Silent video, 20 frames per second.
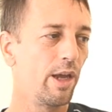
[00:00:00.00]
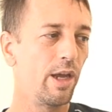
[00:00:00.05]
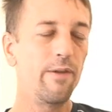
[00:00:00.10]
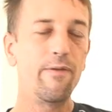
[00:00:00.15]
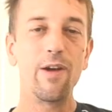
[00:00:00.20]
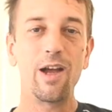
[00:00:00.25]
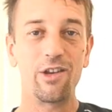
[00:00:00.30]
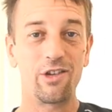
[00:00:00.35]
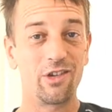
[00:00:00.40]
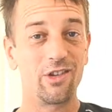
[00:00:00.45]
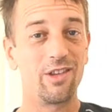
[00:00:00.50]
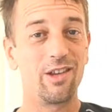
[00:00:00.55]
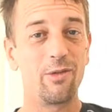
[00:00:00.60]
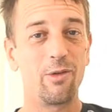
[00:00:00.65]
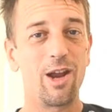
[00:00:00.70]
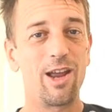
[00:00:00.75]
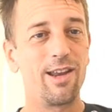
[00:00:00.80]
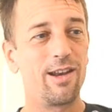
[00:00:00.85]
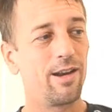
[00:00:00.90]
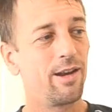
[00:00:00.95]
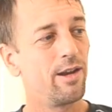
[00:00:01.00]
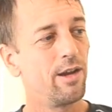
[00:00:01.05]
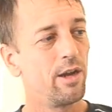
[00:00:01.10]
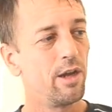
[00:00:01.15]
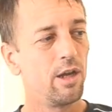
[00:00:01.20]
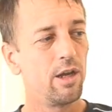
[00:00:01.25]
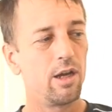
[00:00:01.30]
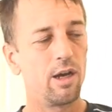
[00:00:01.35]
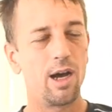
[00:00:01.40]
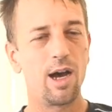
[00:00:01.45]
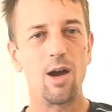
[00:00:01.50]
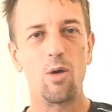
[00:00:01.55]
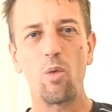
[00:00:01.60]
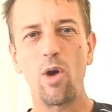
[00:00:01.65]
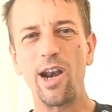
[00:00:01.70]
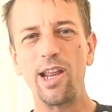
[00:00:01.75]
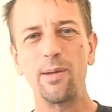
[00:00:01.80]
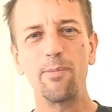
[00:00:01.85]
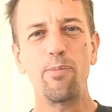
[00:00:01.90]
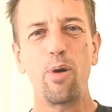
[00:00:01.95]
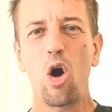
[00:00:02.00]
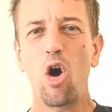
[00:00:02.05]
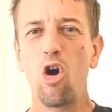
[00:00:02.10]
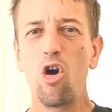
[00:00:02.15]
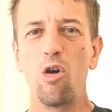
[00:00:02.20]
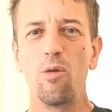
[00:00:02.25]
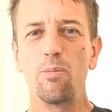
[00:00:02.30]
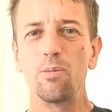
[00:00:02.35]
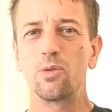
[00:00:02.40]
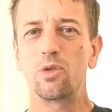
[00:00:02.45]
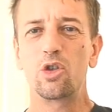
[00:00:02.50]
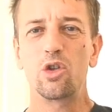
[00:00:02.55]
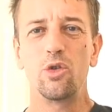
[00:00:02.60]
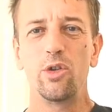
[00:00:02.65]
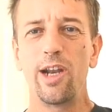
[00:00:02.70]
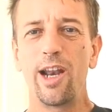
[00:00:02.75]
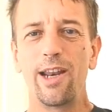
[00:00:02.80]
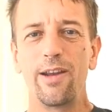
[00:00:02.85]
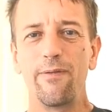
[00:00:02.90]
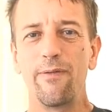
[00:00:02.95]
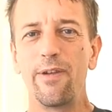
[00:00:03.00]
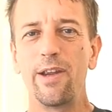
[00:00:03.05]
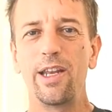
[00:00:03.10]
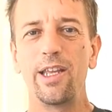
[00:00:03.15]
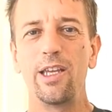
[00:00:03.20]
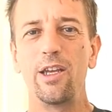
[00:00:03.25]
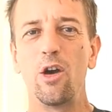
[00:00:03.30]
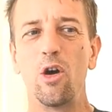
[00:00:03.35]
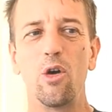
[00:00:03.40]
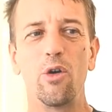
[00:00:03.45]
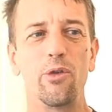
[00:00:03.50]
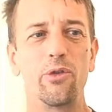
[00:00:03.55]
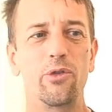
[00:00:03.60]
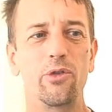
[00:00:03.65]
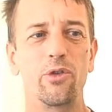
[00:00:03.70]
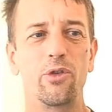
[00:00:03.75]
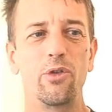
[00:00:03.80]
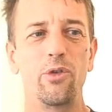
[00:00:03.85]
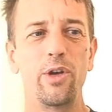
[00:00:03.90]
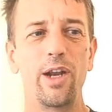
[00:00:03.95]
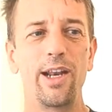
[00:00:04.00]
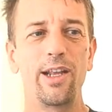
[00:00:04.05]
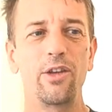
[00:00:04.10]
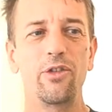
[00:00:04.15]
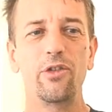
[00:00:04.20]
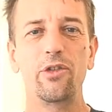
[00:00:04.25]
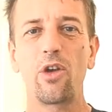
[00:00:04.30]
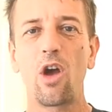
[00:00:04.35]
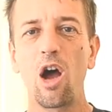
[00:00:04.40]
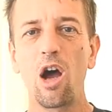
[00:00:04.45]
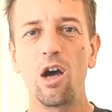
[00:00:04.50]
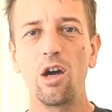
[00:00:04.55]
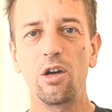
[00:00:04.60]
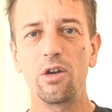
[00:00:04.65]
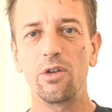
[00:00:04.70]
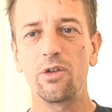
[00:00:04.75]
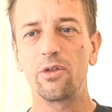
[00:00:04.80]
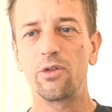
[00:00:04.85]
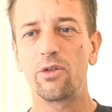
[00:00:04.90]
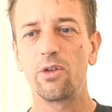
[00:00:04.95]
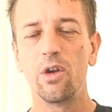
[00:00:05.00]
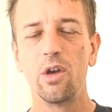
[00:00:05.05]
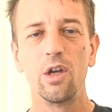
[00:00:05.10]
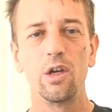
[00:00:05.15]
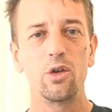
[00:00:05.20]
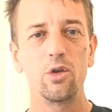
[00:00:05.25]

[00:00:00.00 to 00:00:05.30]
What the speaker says: Eventually, right? Writing poems, creating videos, creating songs,